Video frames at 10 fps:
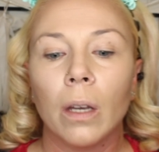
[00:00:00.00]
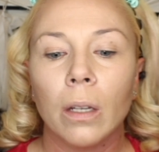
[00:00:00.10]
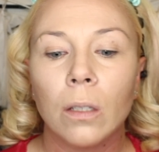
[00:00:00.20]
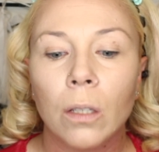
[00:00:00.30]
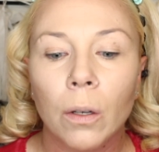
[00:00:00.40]

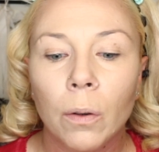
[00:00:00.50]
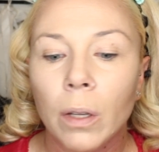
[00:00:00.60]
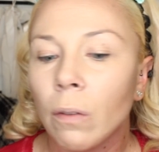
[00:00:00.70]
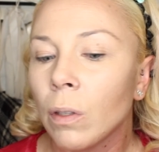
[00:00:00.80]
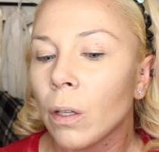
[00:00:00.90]
And so
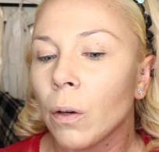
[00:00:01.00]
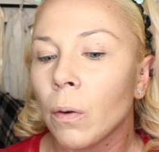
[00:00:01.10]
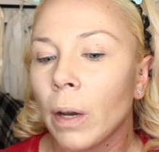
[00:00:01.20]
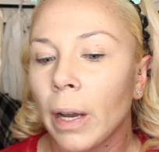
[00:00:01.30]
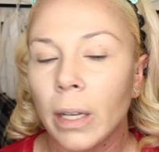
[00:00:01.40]
even
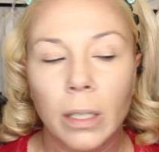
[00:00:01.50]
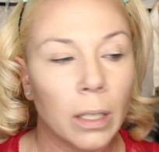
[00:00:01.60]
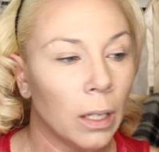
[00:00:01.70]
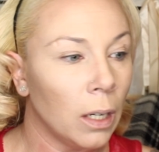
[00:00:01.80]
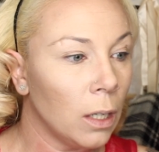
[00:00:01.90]
though I
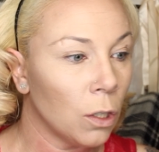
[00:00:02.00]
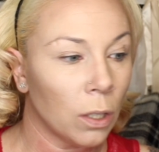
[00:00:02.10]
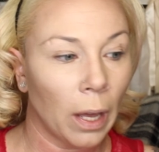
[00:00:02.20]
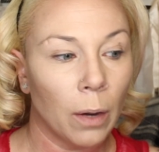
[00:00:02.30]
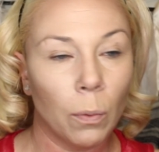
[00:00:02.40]
did each
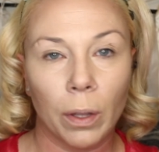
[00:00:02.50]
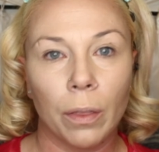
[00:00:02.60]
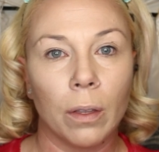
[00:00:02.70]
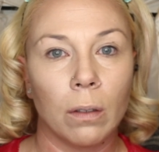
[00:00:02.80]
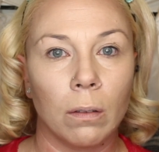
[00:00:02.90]
side with
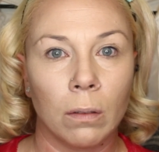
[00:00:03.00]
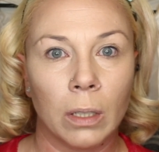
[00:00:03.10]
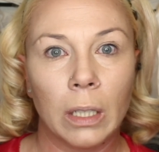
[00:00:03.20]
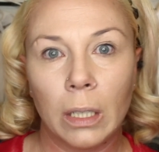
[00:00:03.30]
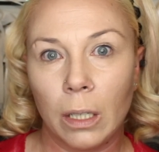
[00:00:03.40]

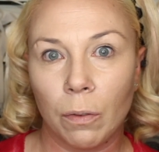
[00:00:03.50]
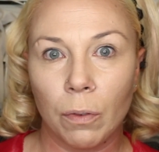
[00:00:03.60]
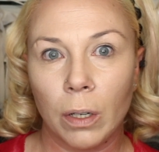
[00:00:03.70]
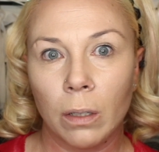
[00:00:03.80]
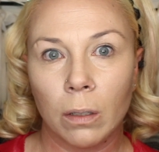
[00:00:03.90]

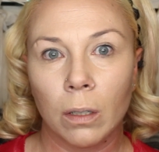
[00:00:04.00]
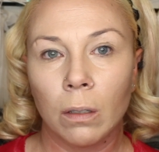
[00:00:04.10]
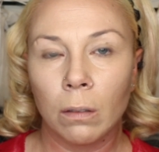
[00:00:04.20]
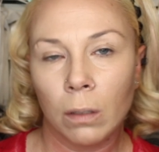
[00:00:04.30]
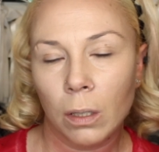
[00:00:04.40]
different
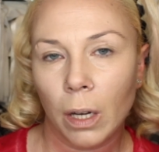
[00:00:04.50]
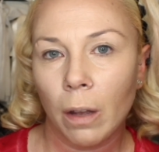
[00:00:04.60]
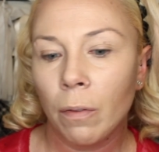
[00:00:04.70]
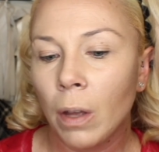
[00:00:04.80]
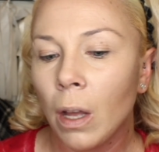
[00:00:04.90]

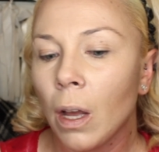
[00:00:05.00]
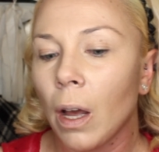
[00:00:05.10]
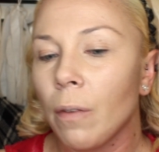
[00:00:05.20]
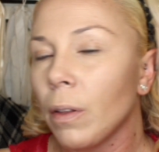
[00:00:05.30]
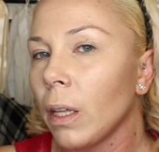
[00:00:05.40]
stuff,
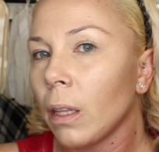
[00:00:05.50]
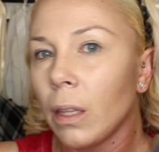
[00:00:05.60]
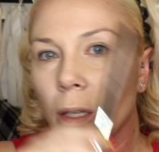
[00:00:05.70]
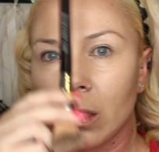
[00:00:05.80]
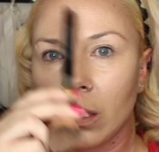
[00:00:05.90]
I feel like
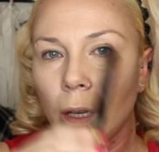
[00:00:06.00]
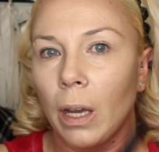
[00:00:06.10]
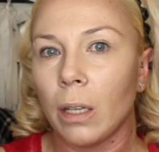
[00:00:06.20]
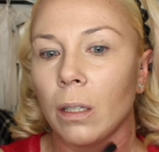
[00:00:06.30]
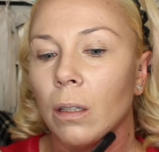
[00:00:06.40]
this
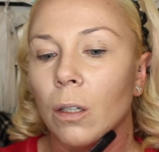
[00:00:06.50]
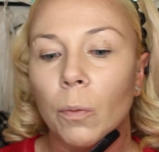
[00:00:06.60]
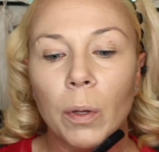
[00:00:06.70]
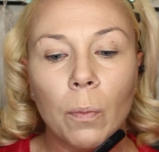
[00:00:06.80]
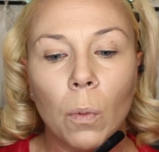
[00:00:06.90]
has a little
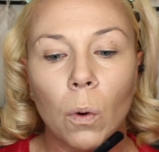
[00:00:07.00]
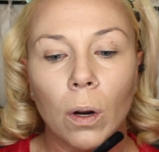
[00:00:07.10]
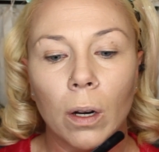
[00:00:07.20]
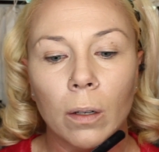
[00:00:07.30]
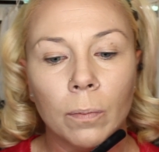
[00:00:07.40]
bit
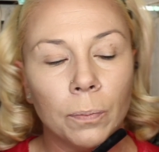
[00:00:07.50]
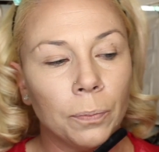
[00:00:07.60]
more